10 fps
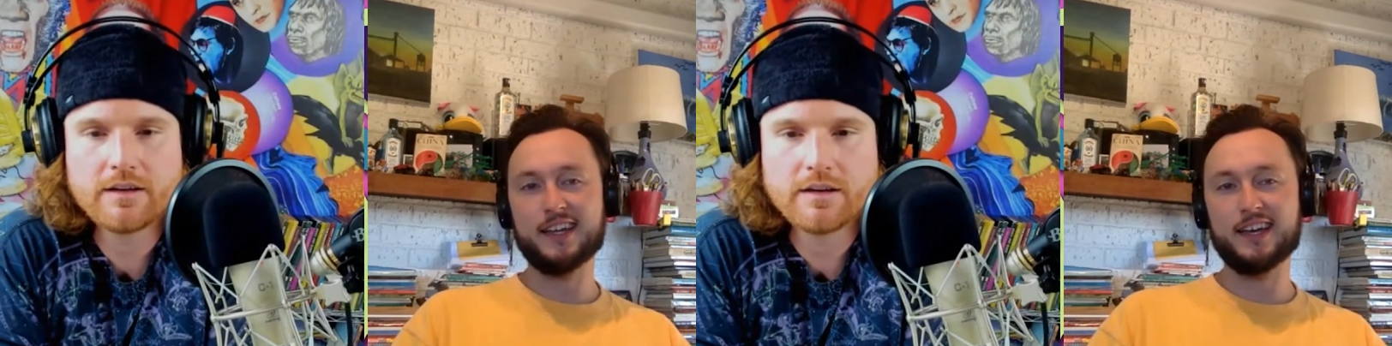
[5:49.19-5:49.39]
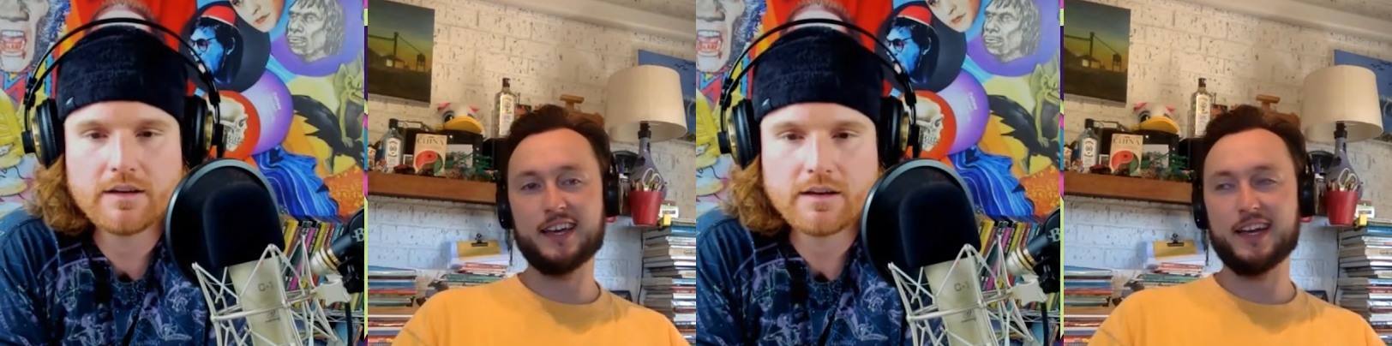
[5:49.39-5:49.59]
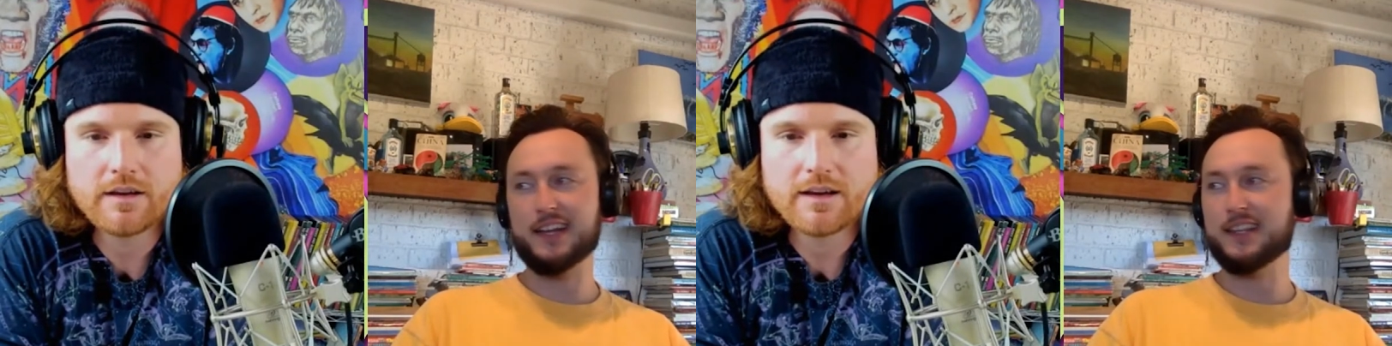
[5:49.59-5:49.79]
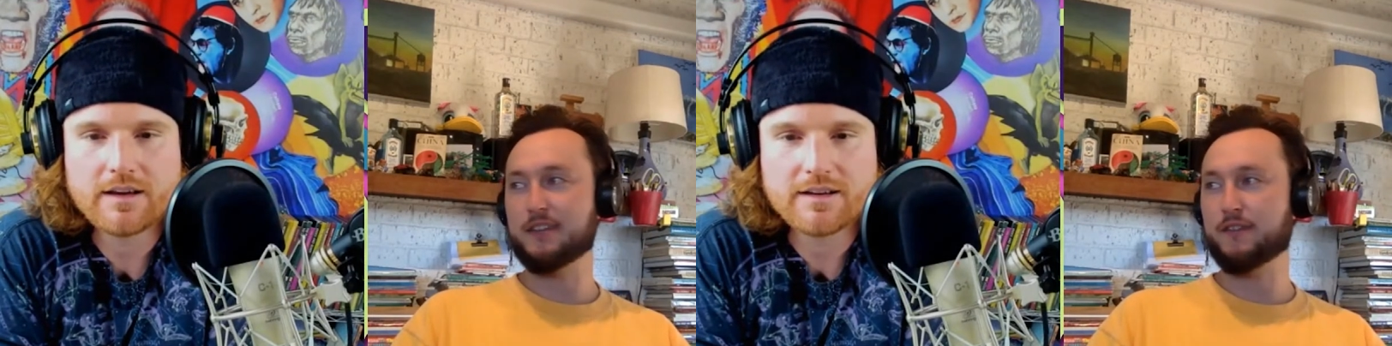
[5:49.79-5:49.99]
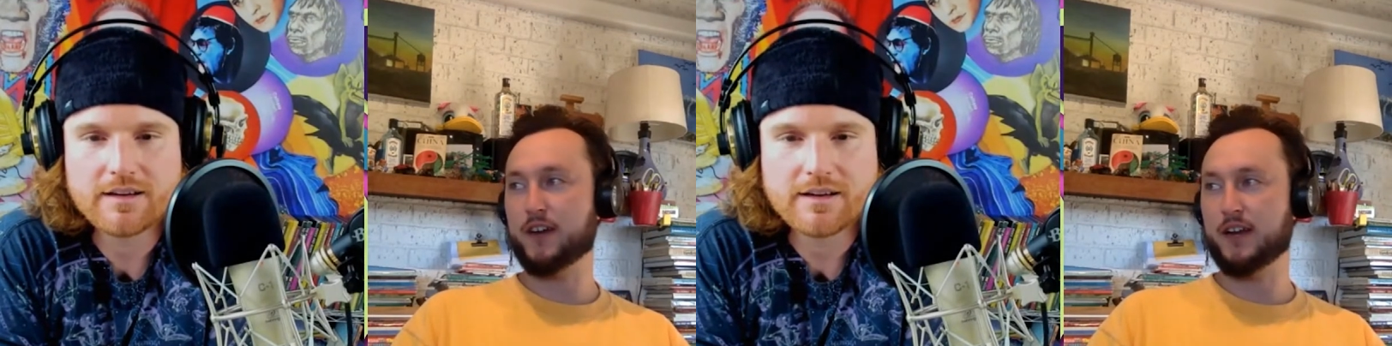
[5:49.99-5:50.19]
Speaker 1: Yeah,
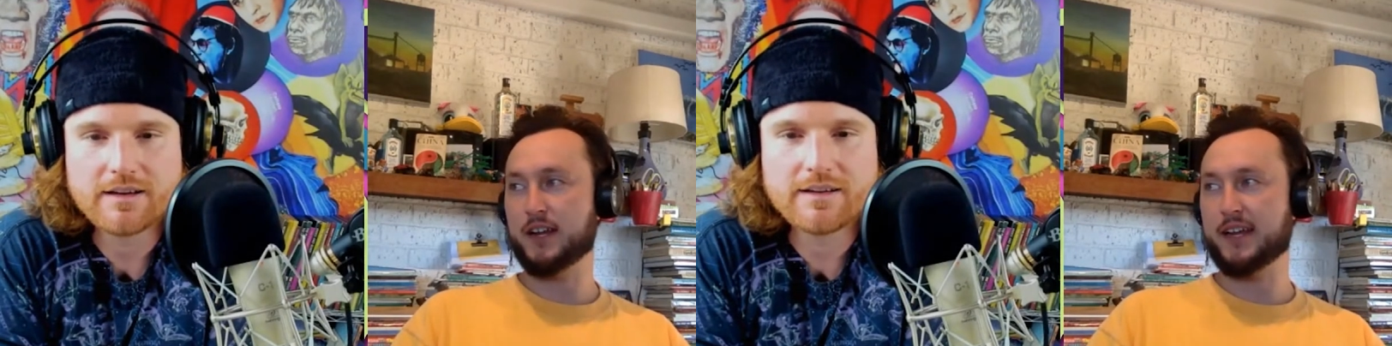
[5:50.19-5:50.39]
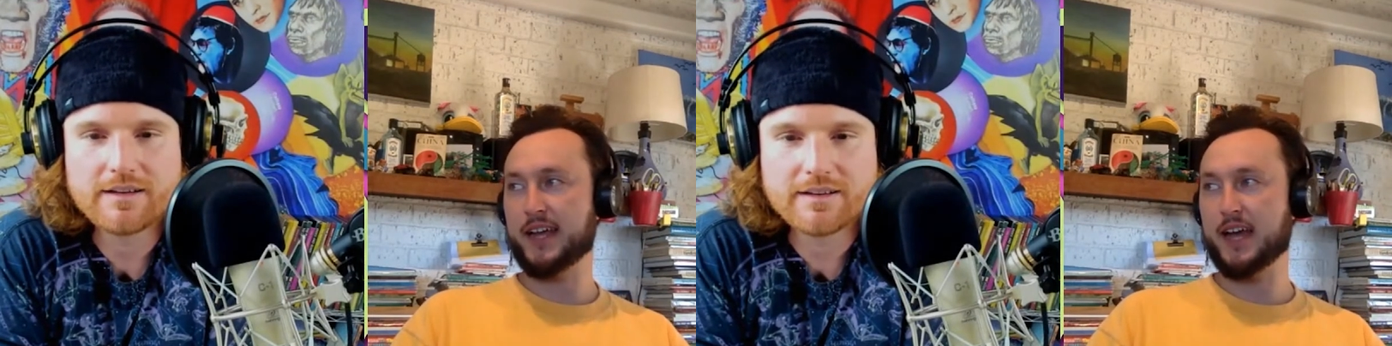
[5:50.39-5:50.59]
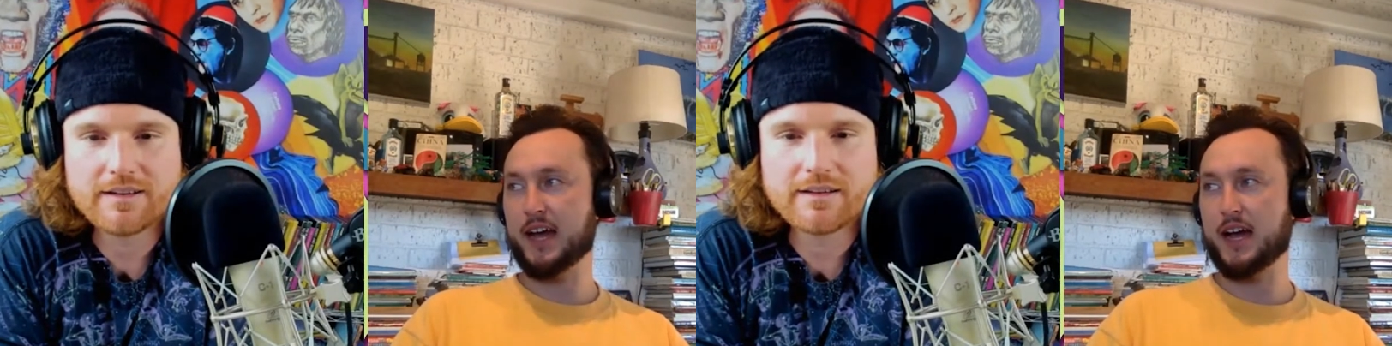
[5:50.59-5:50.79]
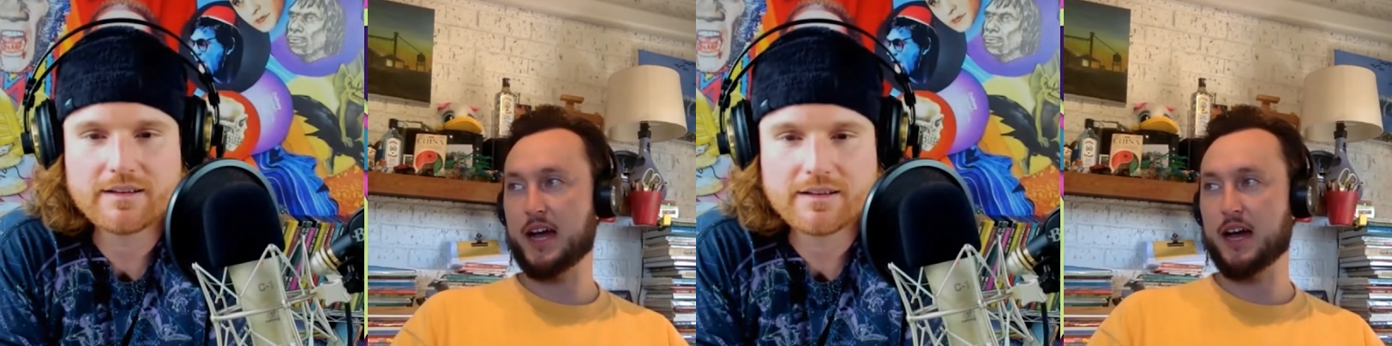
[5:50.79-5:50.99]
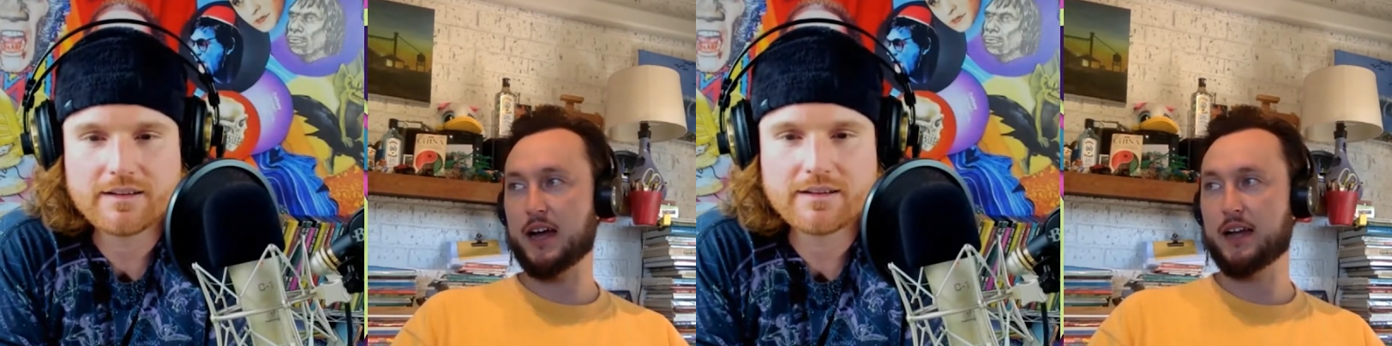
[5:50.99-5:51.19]
and then finally,
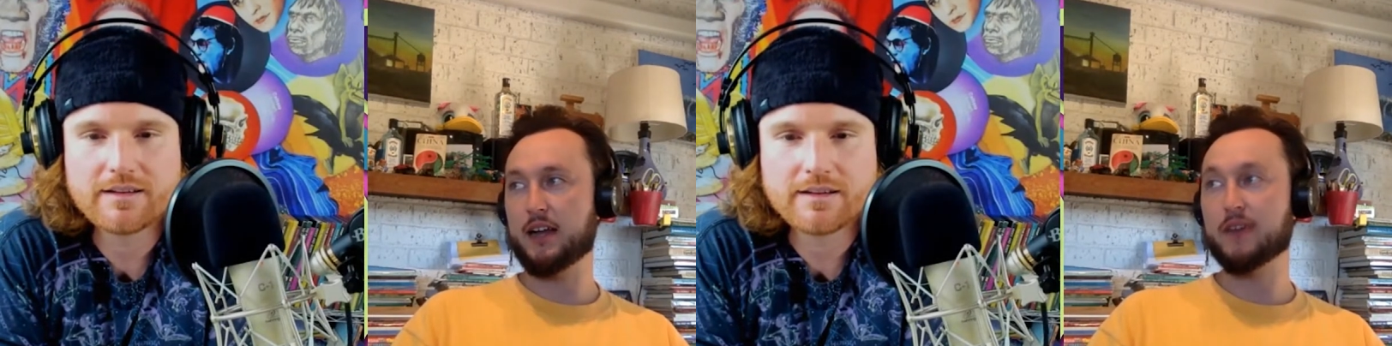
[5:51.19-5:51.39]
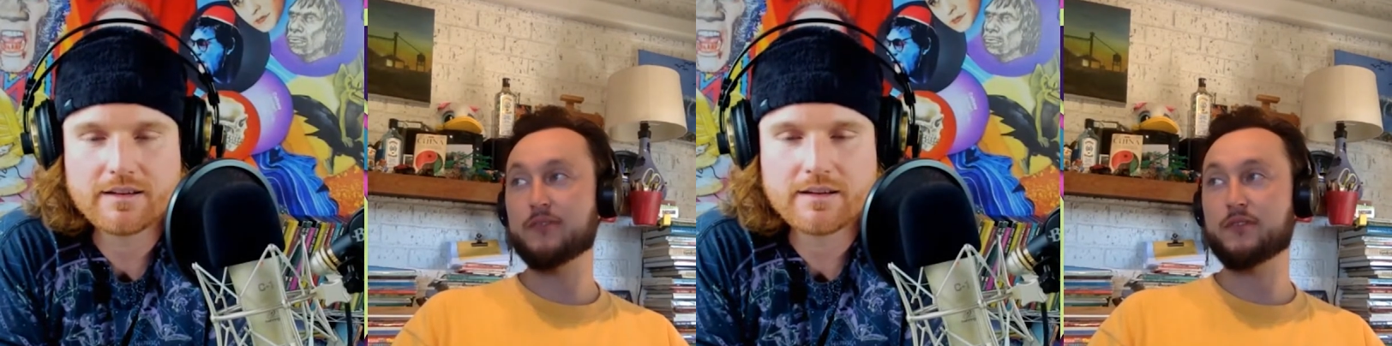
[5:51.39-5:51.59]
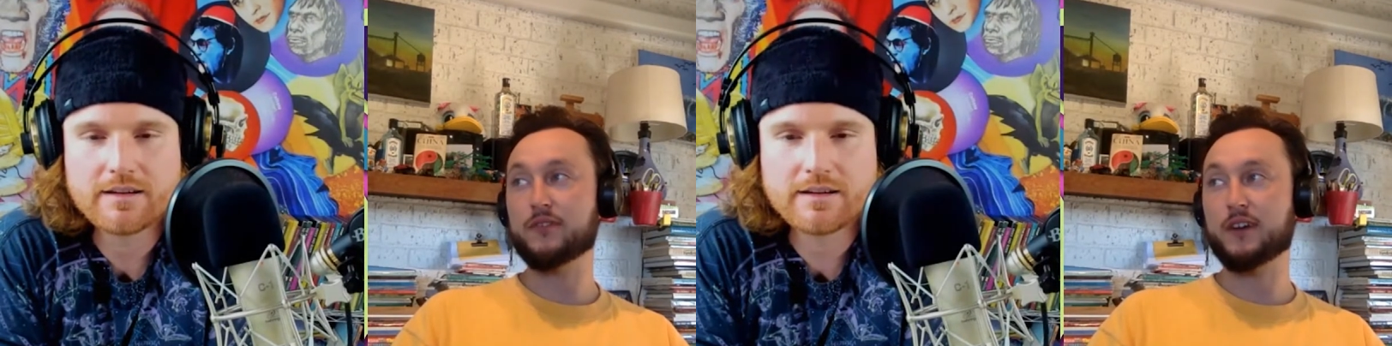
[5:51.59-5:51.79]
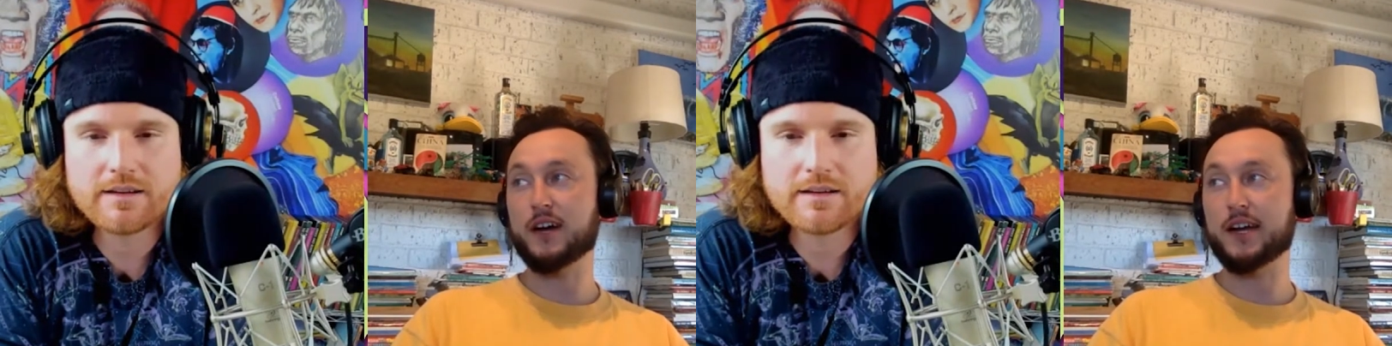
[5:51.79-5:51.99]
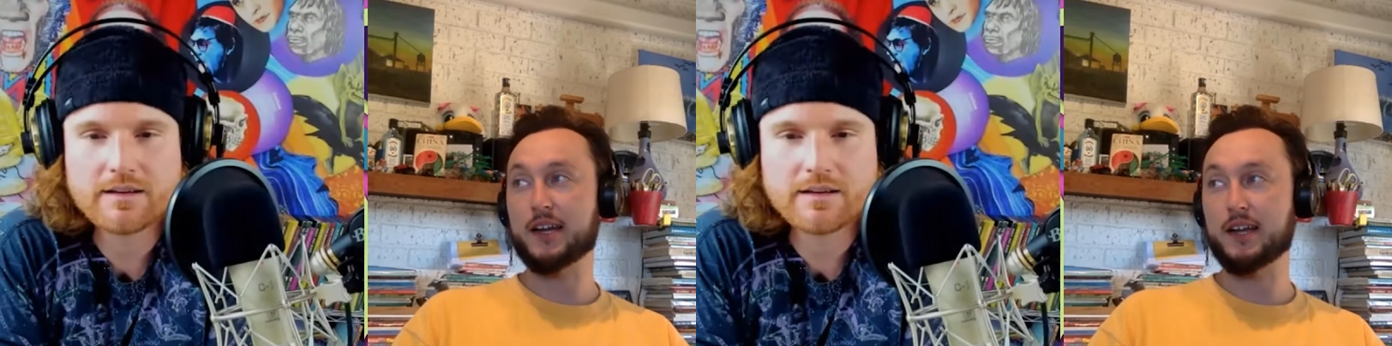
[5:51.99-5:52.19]
I love,
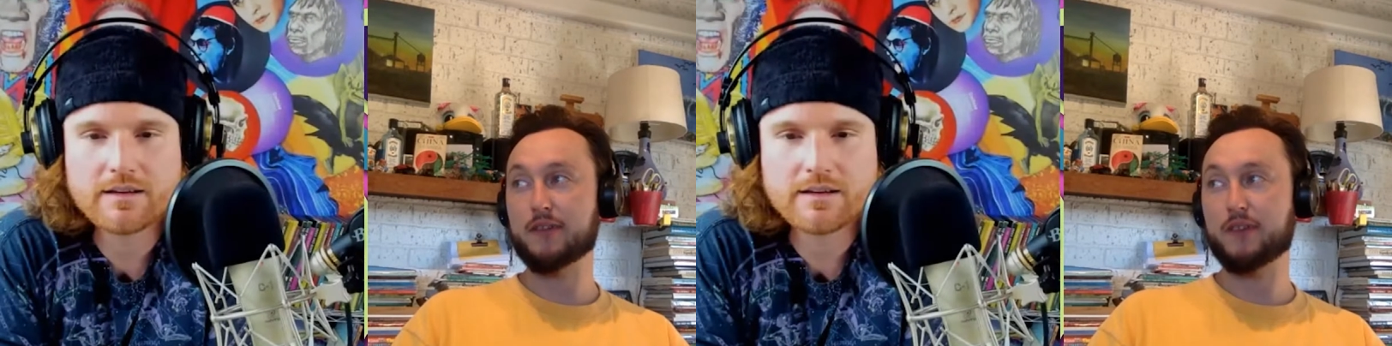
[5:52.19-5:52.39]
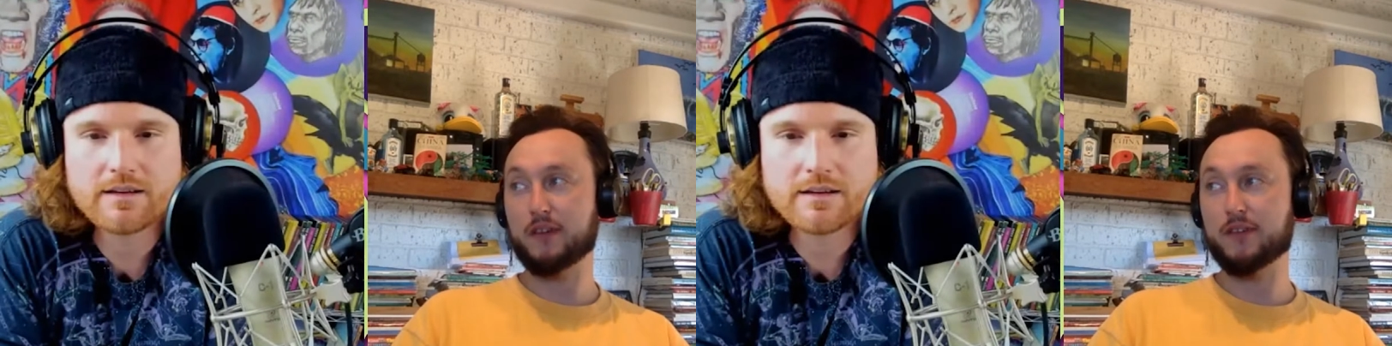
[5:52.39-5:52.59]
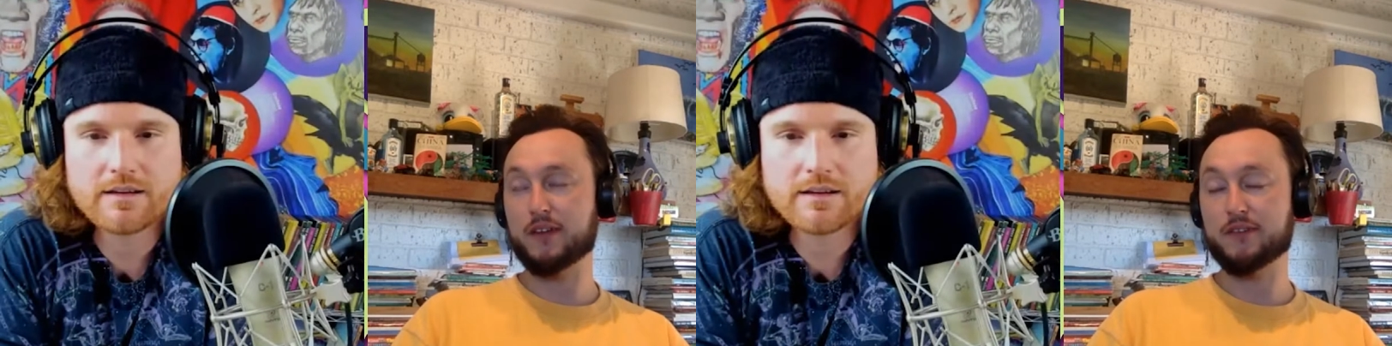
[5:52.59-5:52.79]
I love, love,